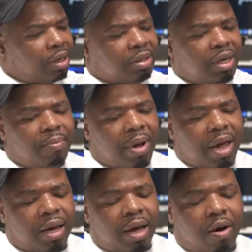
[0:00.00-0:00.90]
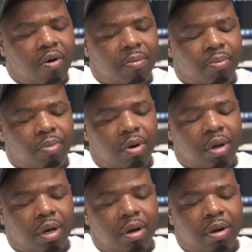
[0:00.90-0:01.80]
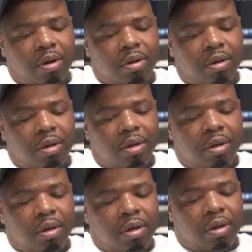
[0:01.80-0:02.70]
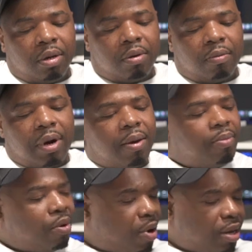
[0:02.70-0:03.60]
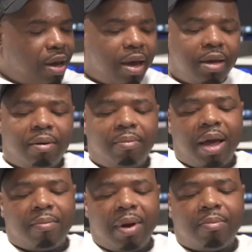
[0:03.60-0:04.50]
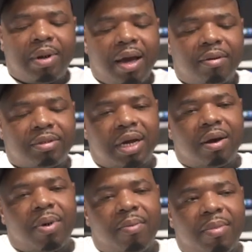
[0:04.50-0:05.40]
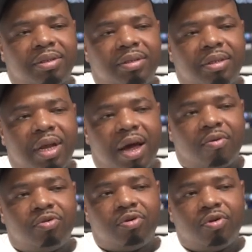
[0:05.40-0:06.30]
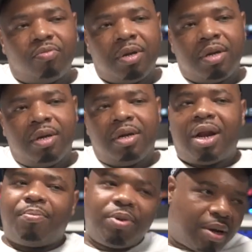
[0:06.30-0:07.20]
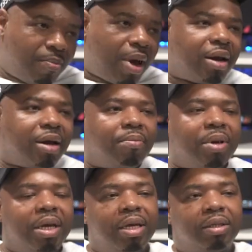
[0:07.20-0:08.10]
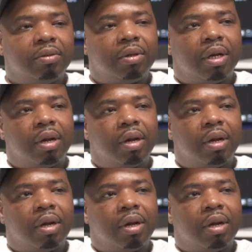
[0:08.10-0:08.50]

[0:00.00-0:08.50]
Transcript: Slim had called me, bro, and uh. I'm like, where you at? And I'm like, man, I'm downtown by my sister house. You, Like, i come and get you.